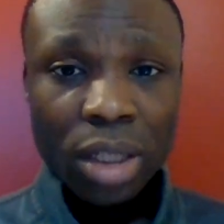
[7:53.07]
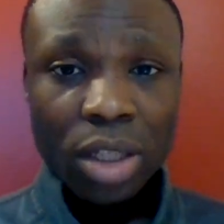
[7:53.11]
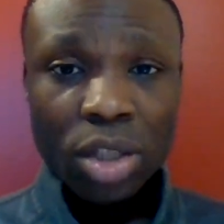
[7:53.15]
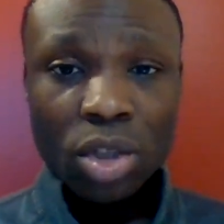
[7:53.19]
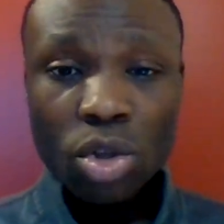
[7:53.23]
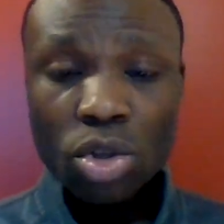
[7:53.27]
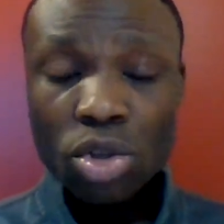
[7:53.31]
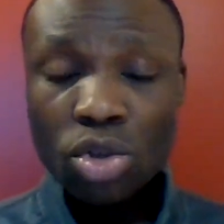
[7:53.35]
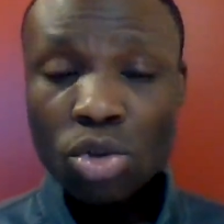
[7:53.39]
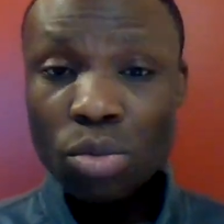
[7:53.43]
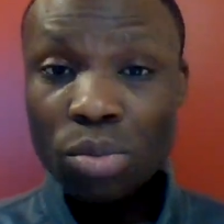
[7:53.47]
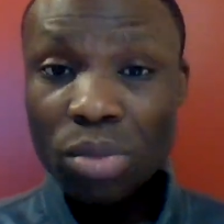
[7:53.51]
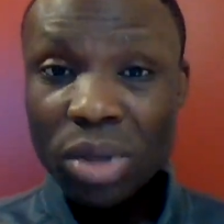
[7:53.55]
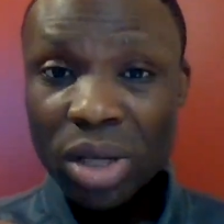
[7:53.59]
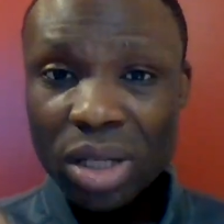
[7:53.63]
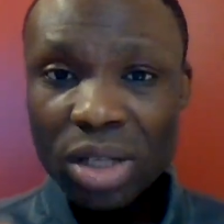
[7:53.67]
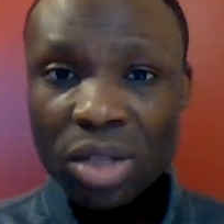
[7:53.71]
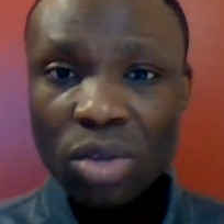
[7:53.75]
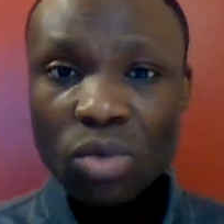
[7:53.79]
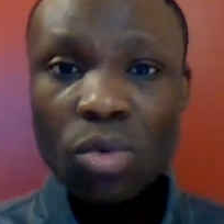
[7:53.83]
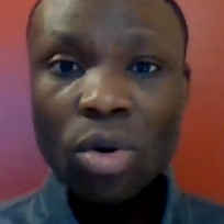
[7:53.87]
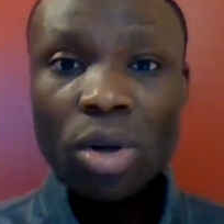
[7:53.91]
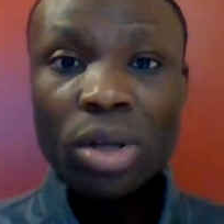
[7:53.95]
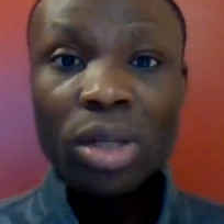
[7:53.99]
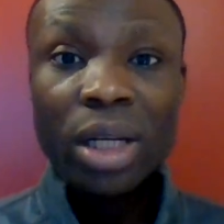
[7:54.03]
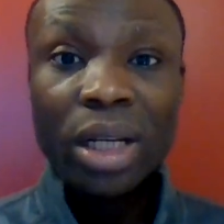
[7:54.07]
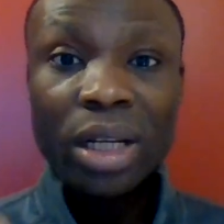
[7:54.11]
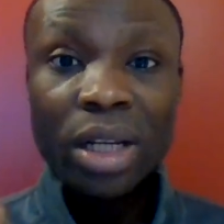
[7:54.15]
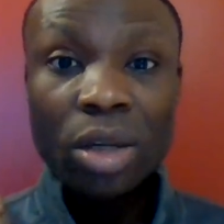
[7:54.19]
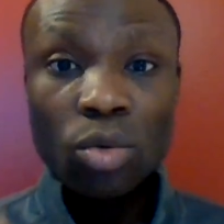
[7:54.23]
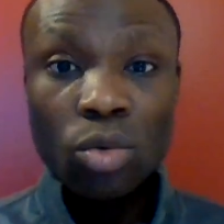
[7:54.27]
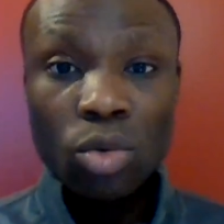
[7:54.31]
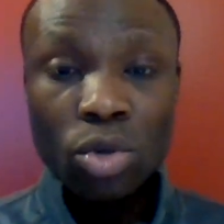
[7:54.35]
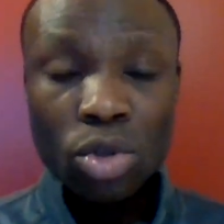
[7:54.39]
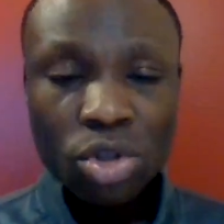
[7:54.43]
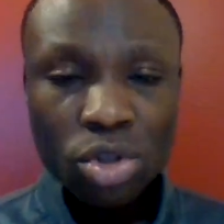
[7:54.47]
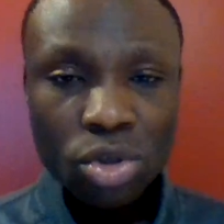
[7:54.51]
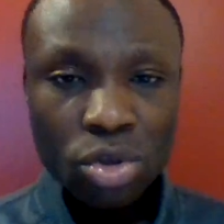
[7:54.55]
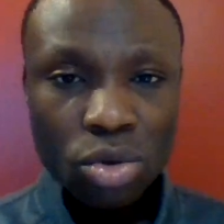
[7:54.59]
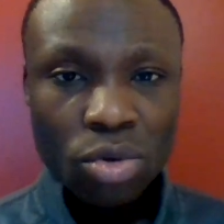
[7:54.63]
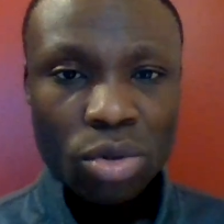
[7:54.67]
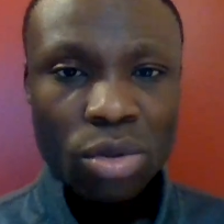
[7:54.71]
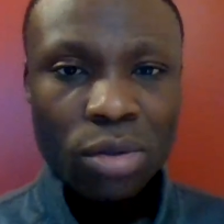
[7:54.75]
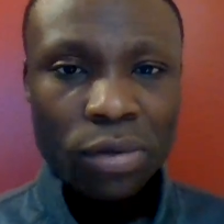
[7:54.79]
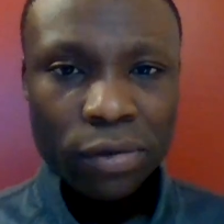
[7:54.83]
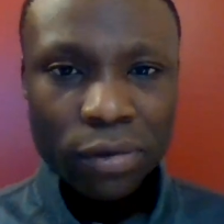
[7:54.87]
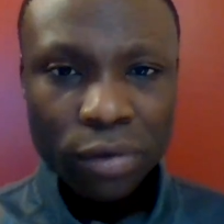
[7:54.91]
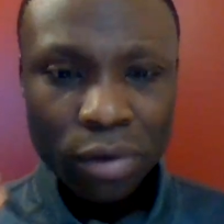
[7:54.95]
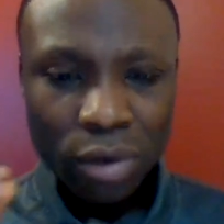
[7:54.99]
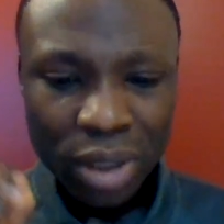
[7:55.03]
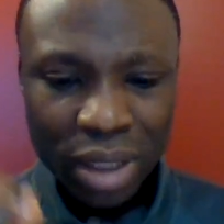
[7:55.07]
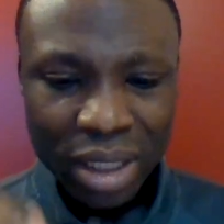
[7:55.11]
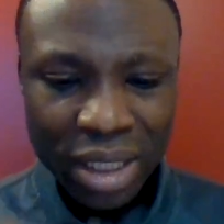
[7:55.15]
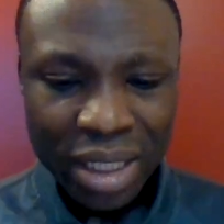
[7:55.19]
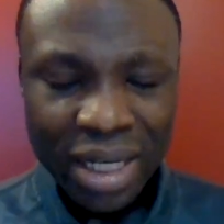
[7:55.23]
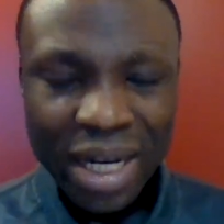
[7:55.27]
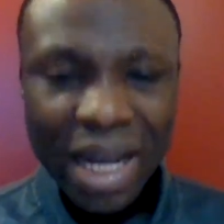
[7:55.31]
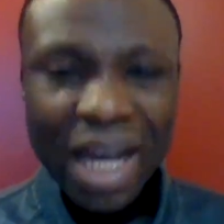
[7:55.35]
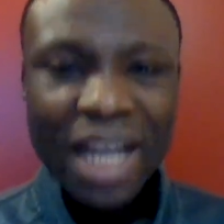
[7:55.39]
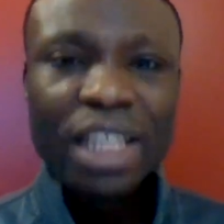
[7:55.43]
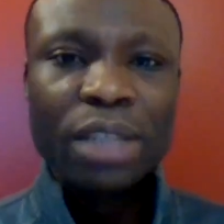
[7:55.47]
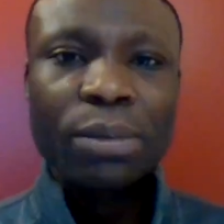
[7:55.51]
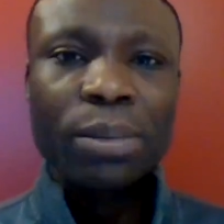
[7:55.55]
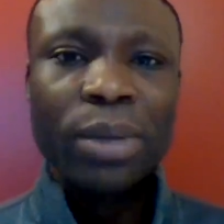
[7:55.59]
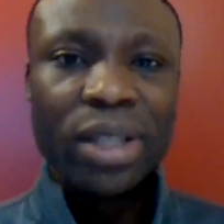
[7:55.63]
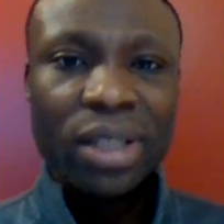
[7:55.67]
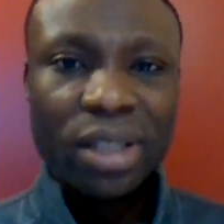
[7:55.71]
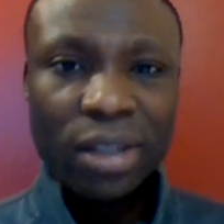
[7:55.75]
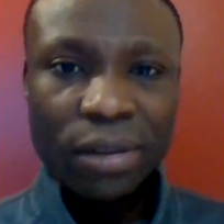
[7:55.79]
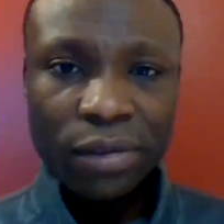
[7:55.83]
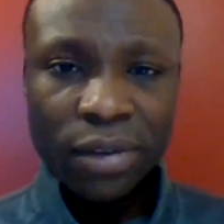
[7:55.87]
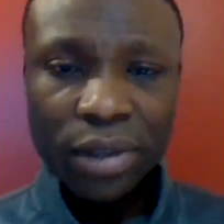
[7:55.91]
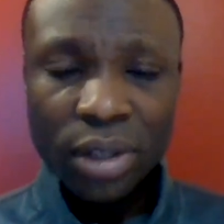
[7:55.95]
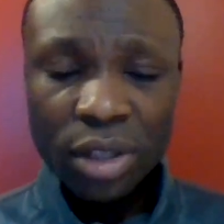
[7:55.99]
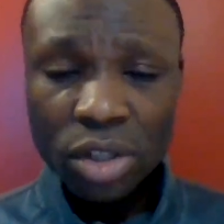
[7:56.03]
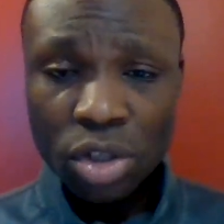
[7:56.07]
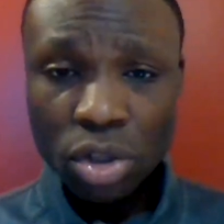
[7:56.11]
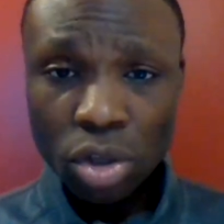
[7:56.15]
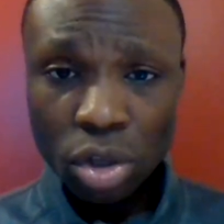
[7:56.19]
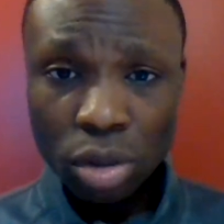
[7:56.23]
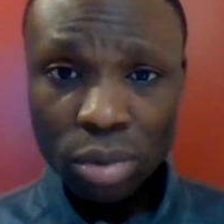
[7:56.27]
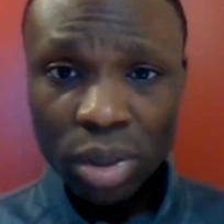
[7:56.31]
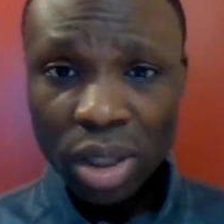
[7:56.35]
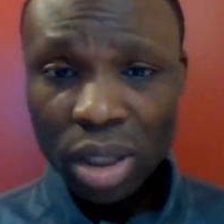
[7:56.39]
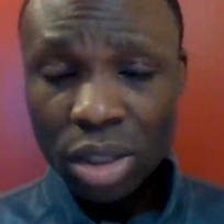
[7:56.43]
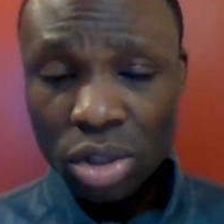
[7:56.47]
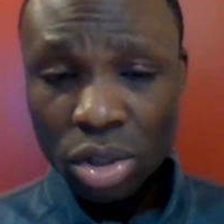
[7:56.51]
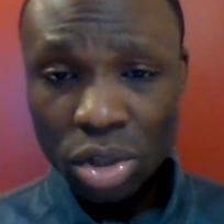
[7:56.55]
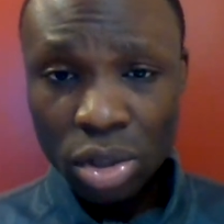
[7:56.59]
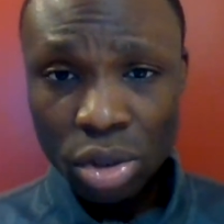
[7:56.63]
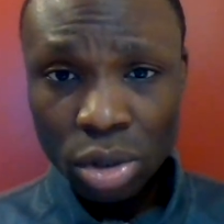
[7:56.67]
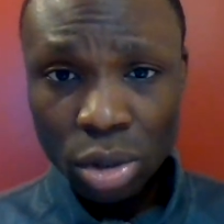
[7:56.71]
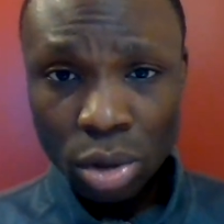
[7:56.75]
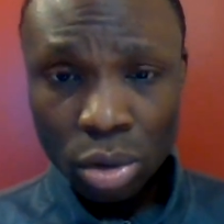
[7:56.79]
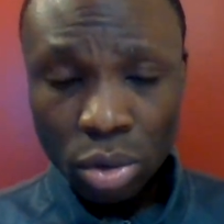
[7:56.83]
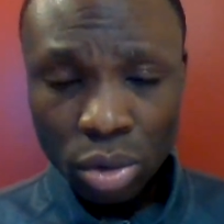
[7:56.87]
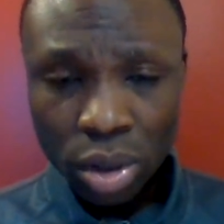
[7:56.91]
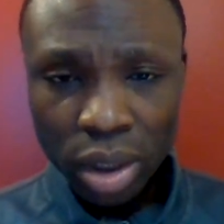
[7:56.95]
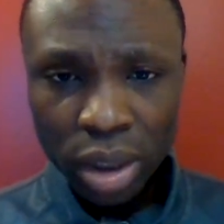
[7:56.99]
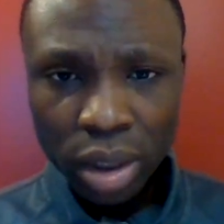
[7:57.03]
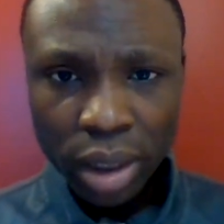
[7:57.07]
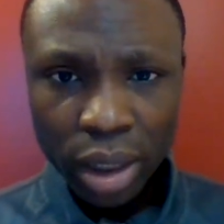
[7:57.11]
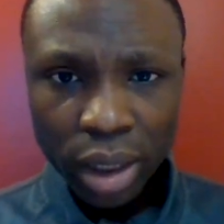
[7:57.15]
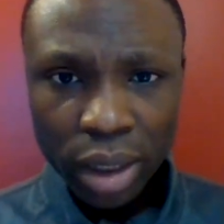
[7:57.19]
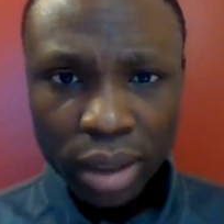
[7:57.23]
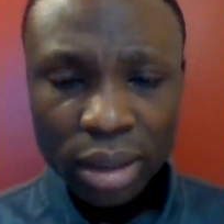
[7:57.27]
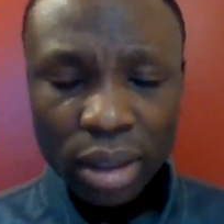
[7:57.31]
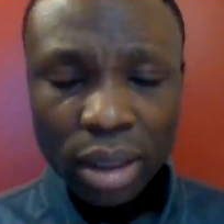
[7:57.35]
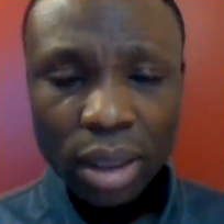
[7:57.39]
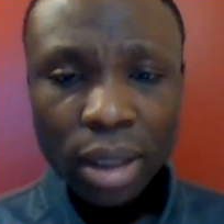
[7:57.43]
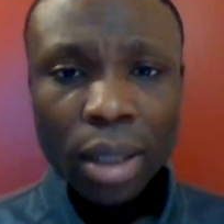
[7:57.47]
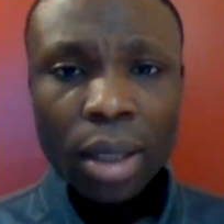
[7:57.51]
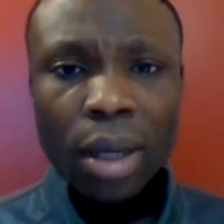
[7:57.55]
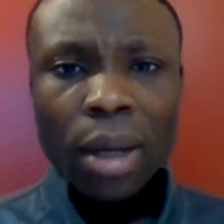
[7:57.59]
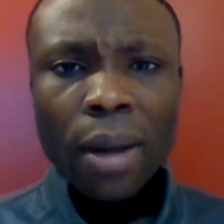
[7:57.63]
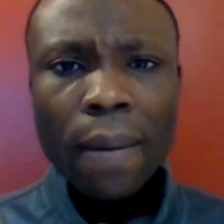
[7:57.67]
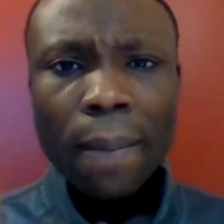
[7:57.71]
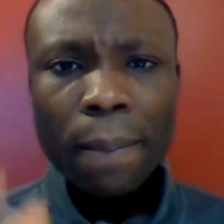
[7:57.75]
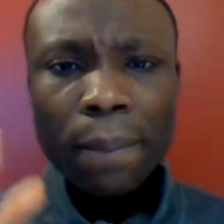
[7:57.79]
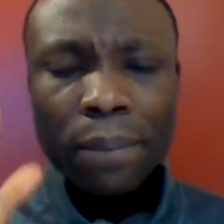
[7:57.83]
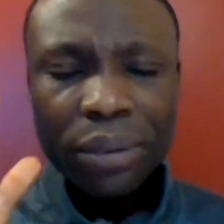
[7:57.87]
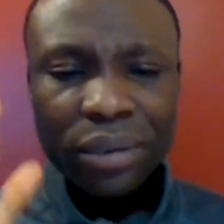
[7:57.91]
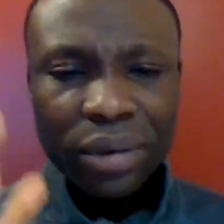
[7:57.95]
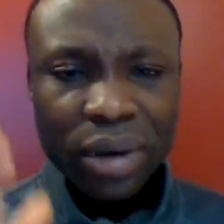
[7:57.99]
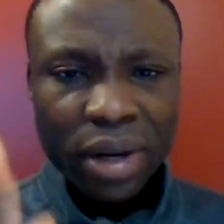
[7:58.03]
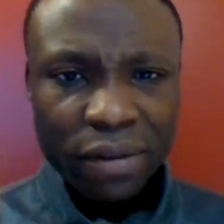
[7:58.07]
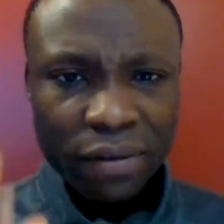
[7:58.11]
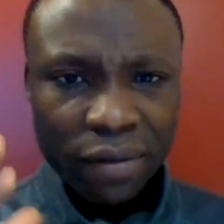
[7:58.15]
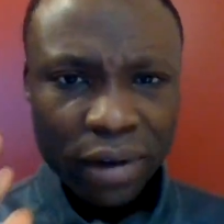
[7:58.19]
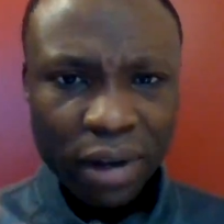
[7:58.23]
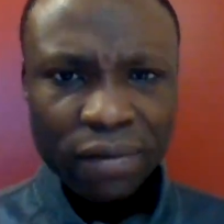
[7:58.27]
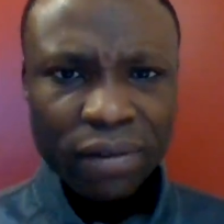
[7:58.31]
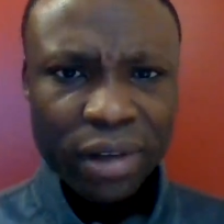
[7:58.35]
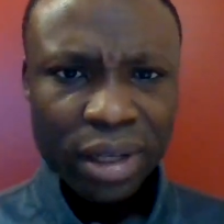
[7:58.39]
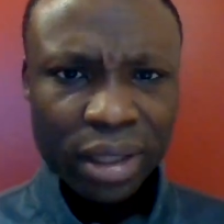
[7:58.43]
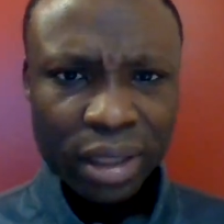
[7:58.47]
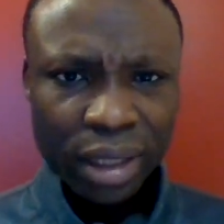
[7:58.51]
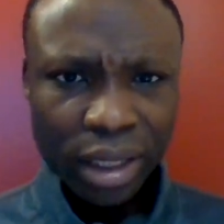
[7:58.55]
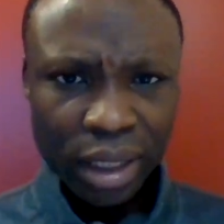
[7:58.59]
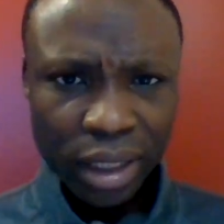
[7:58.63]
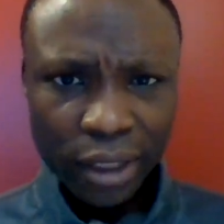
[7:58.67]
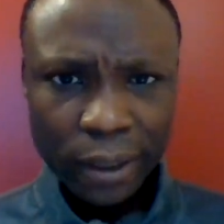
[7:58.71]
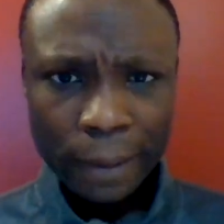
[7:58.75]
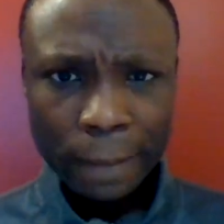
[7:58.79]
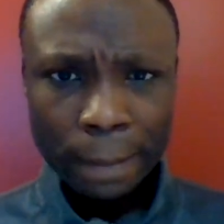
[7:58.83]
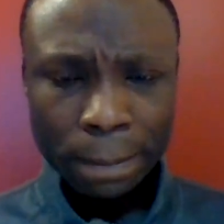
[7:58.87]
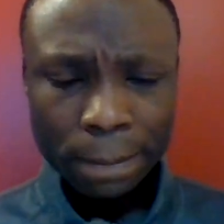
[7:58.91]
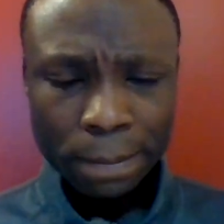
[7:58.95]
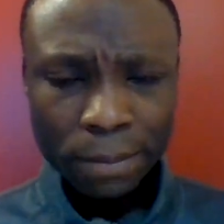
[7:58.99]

You should be the one that they will choose for that specific job that you're looking at. Pray fervently.